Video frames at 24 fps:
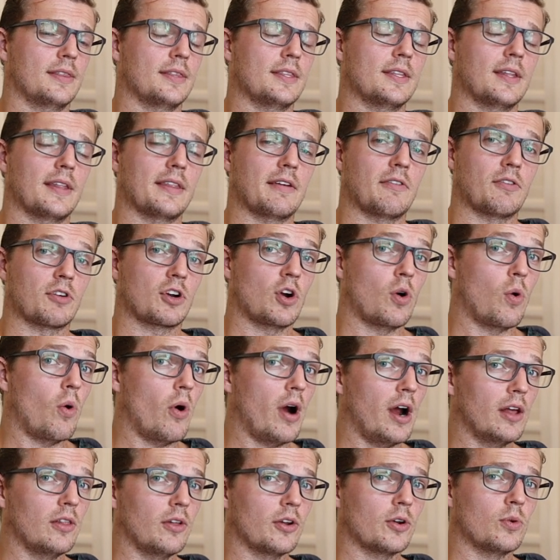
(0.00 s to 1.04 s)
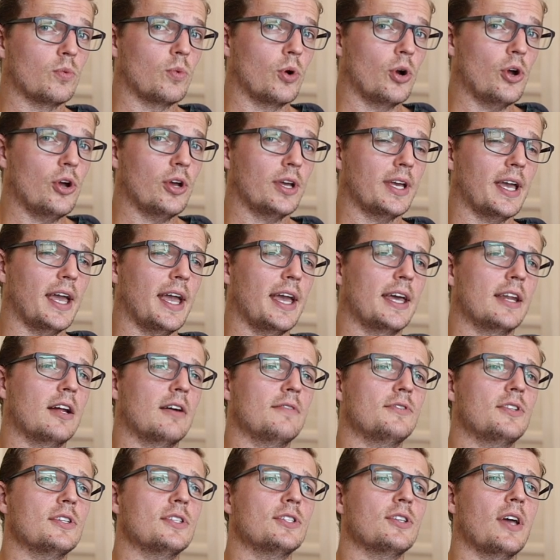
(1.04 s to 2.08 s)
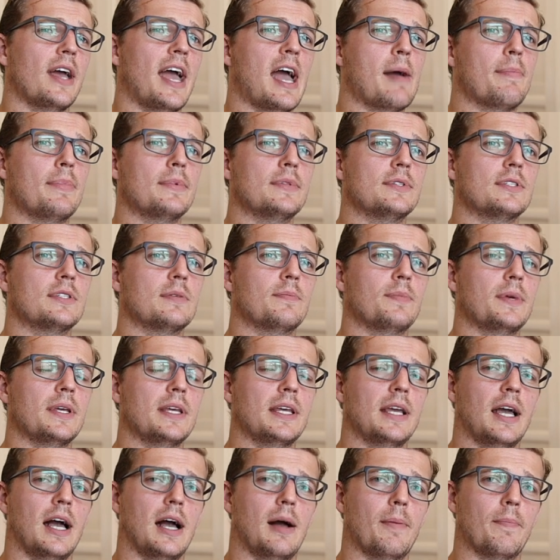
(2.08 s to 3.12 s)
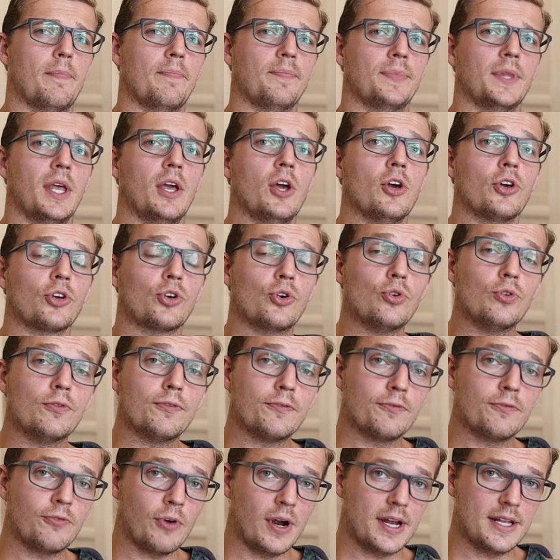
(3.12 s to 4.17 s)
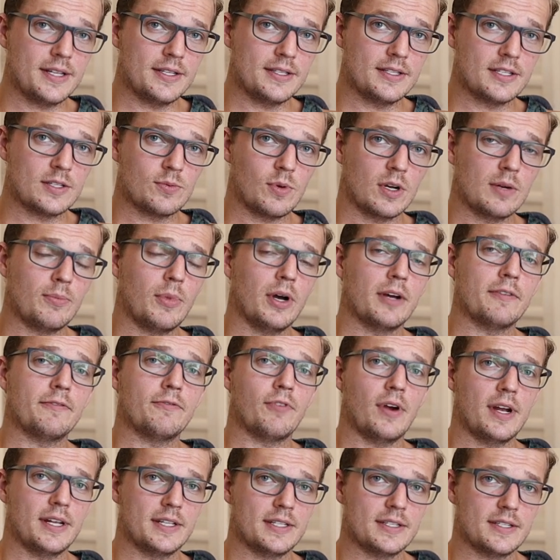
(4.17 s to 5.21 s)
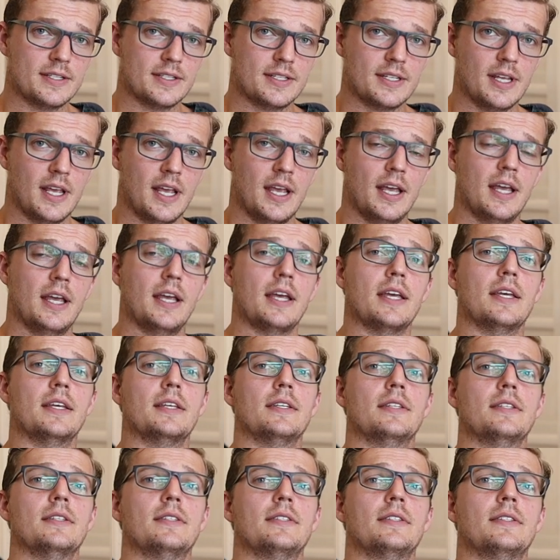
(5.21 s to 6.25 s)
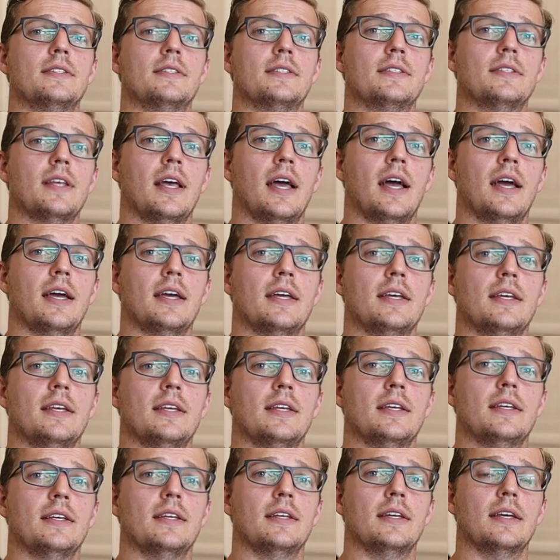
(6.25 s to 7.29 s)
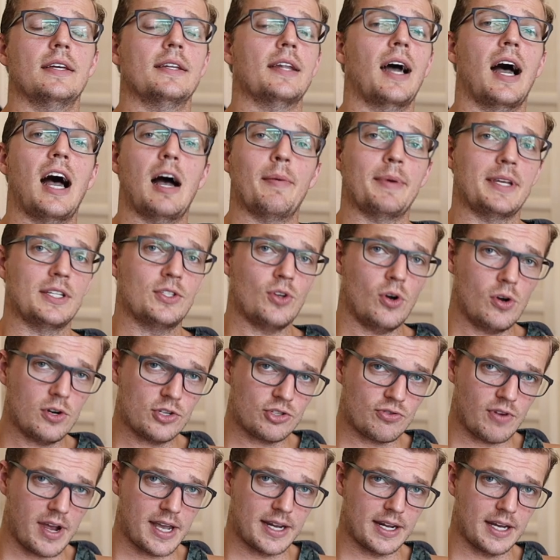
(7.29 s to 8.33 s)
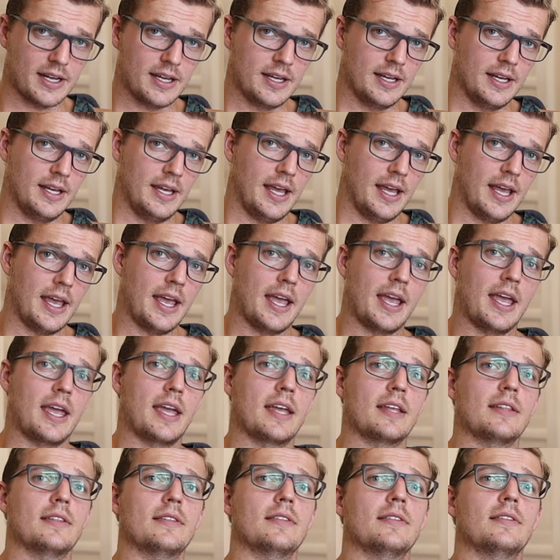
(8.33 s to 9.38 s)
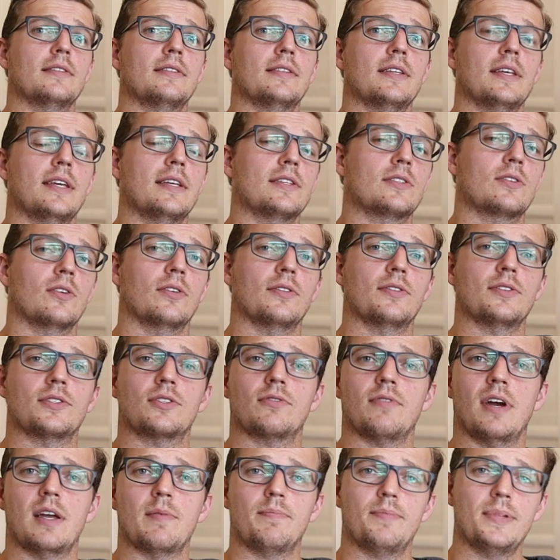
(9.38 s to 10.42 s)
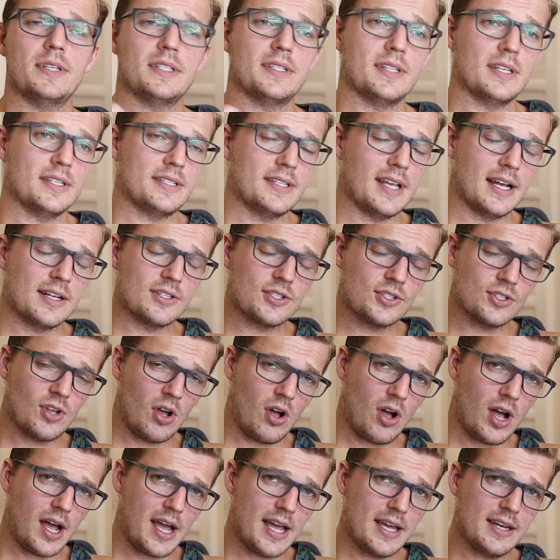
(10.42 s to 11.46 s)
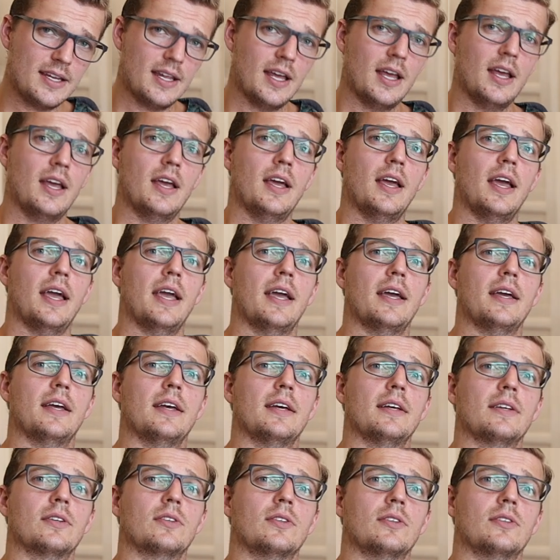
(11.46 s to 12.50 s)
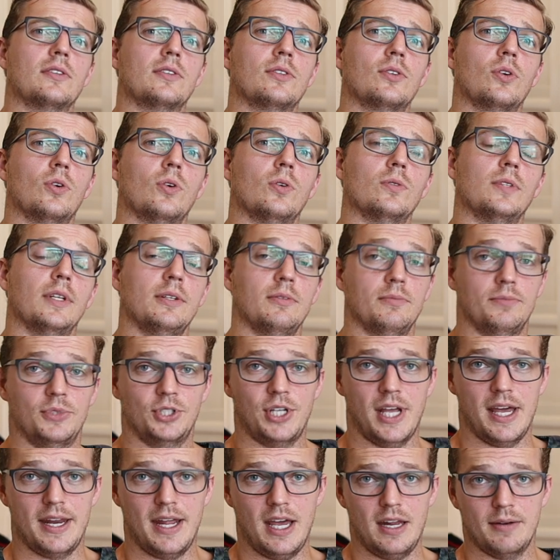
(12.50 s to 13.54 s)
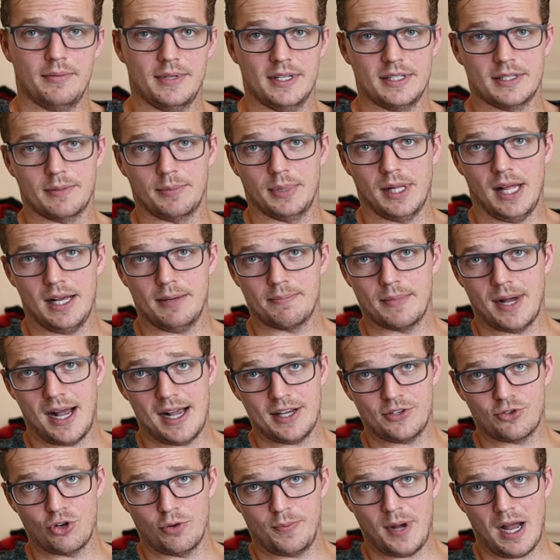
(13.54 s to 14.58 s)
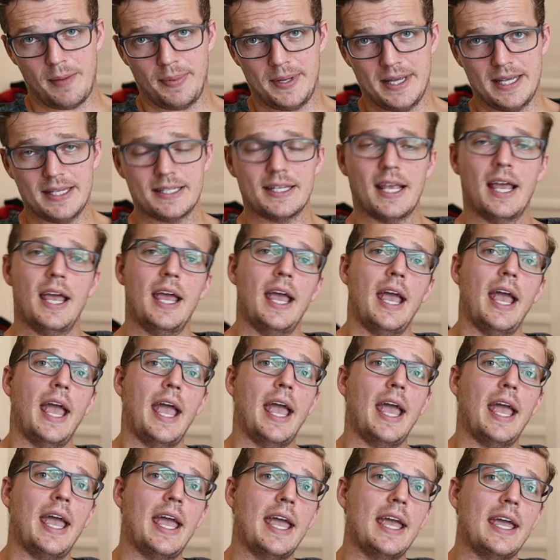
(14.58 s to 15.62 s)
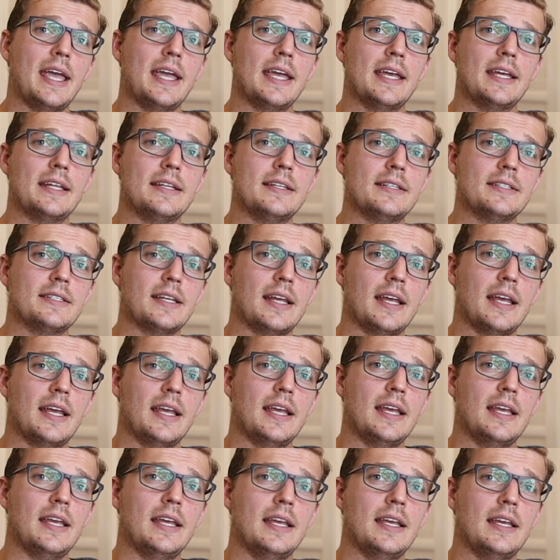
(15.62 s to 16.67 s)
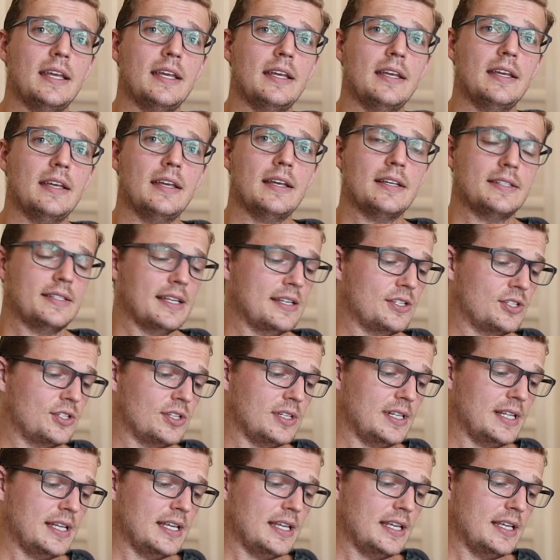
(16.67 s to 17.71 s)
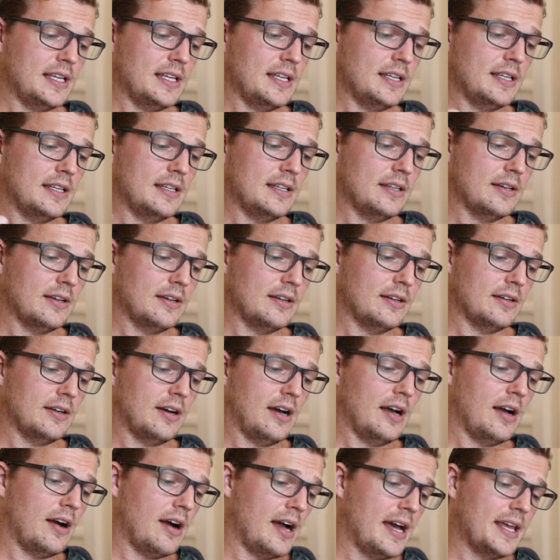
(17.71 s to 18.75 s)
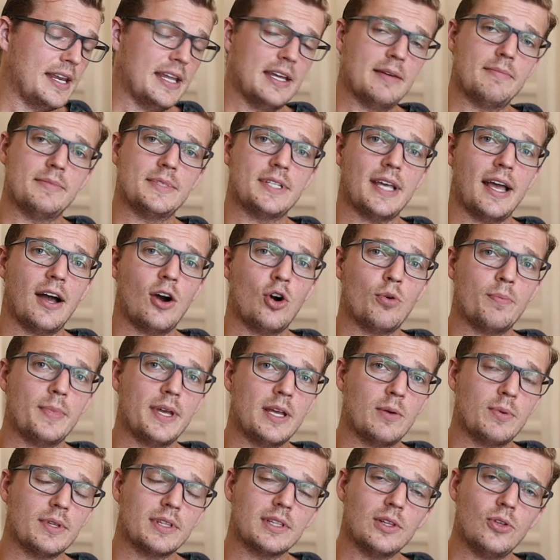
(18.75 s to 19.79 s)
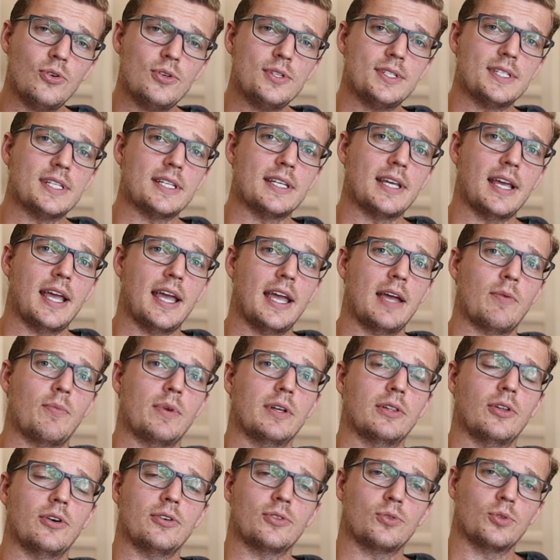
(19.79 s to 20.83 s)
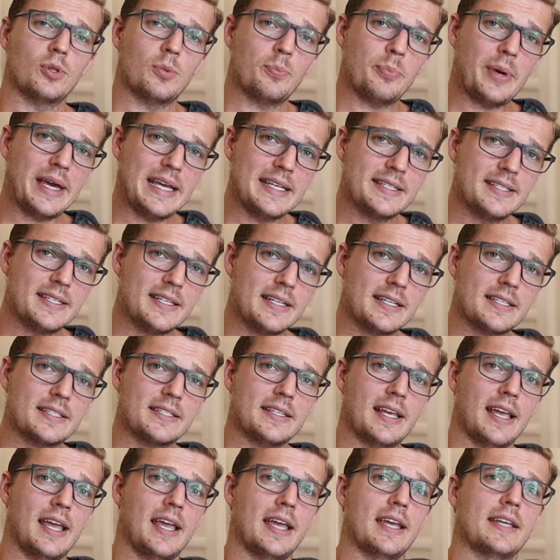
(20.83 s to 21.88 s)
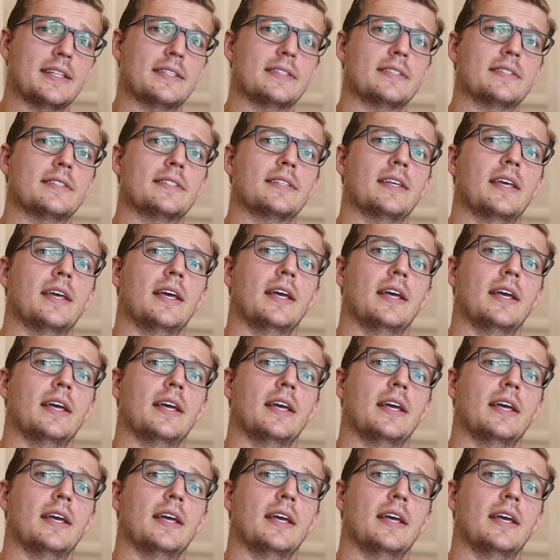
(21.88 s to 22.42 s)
You know, they require a lot of work, and I've just so happened to be good friends. One of my friends is an army dog trainer, and he's got this great business outside, and called up, shout out, there's a plug, Master of Puppies, and he essentially, I hired him to help me with Lucy, and we learned all the basics and